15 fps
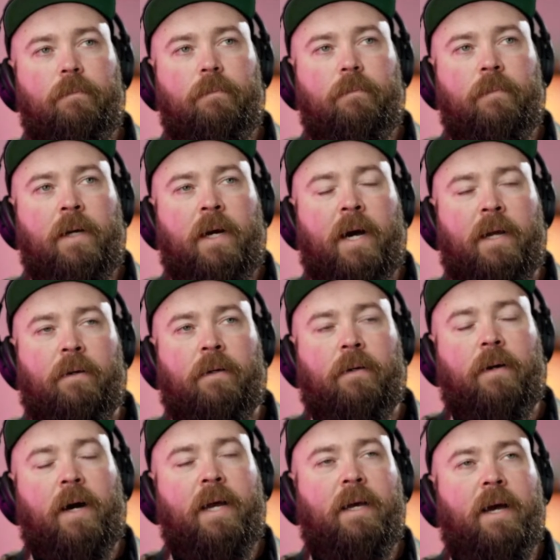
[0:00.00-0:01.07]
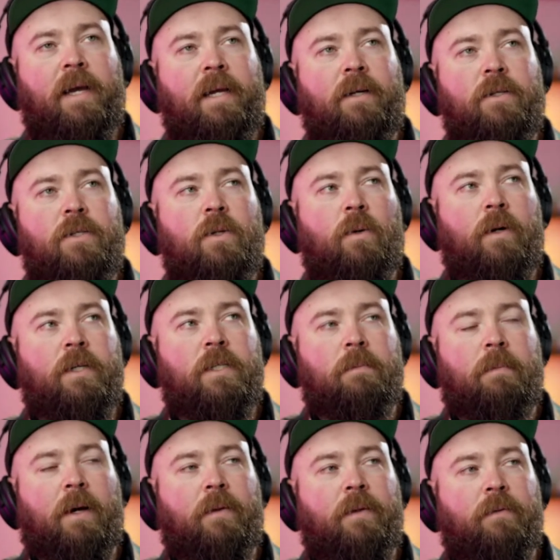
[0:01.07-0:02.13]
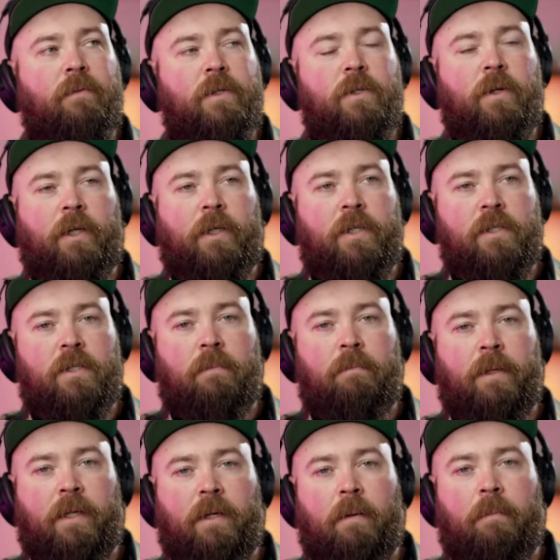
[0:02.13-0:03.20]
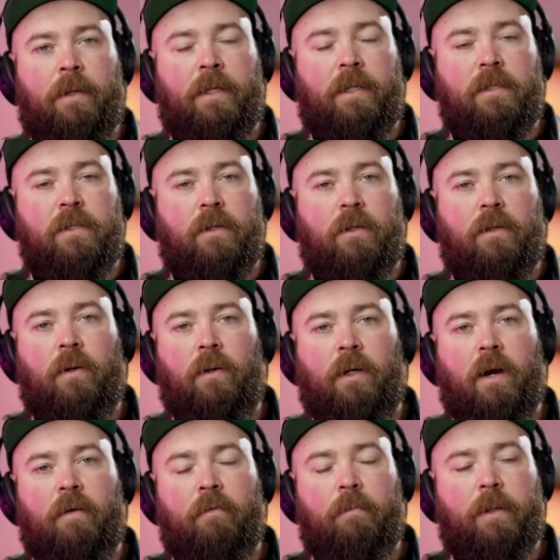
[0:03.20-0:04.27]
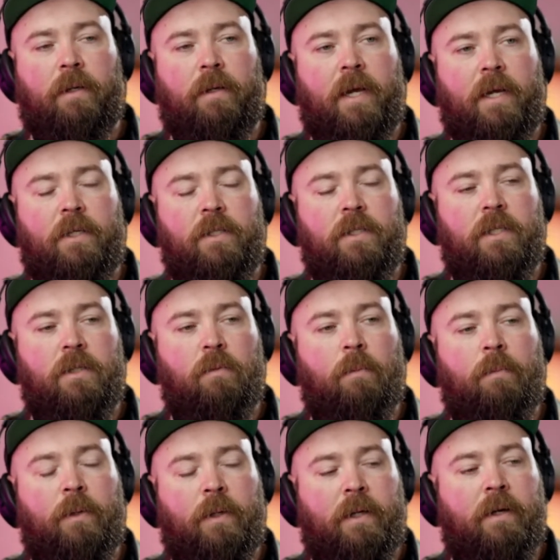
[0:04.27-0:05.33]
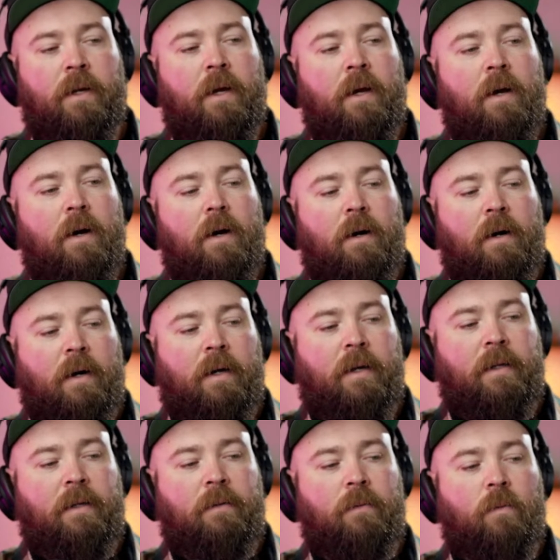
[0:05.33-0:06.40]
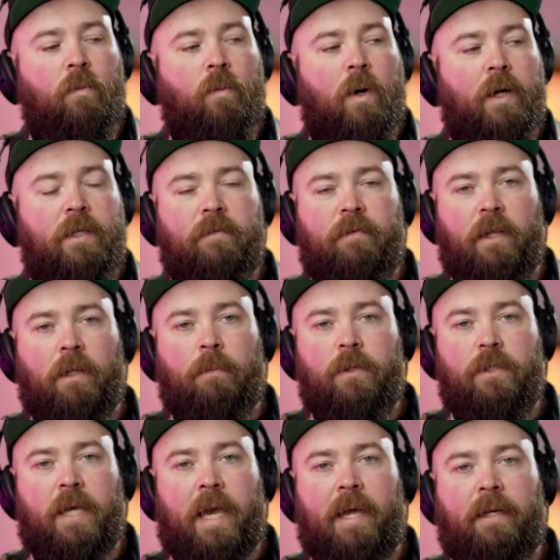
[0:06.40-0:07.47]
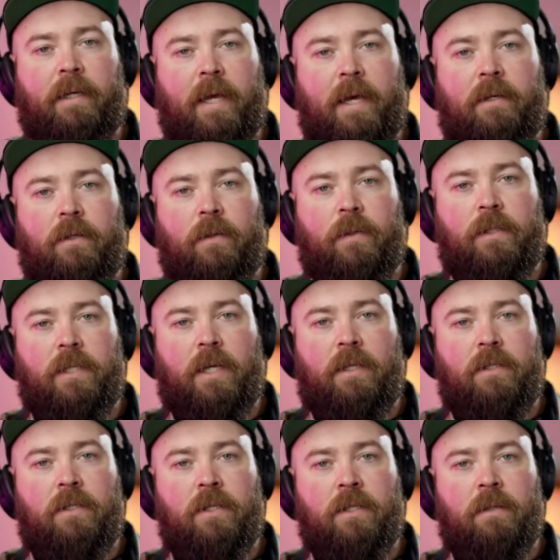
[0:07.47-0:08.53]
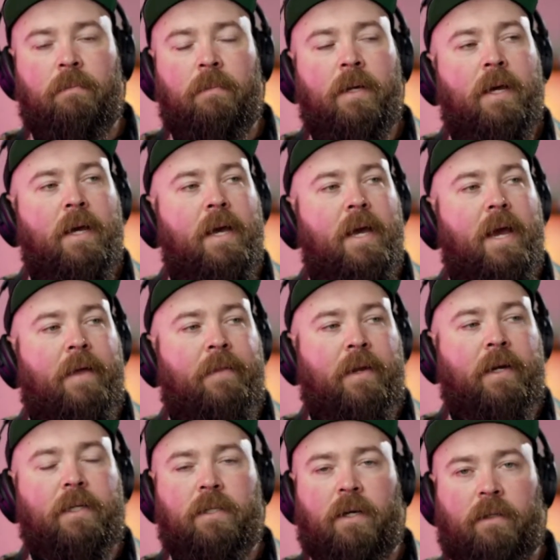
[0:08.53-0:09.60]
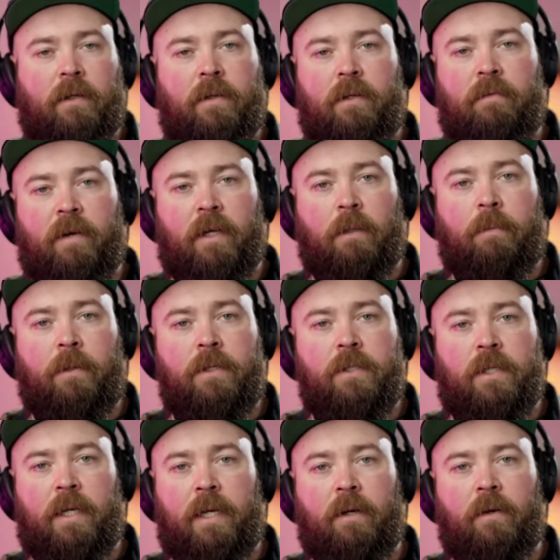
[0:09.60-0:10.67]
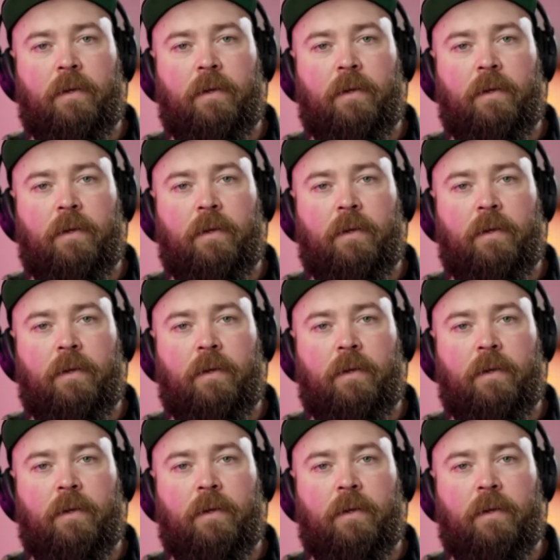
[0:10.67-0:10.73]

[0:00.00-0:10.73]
I don't know. I hear stories about the restrictions that big companies or government agencies will put on what developers can and can't do inside the system. And then I talk to the developers and hear their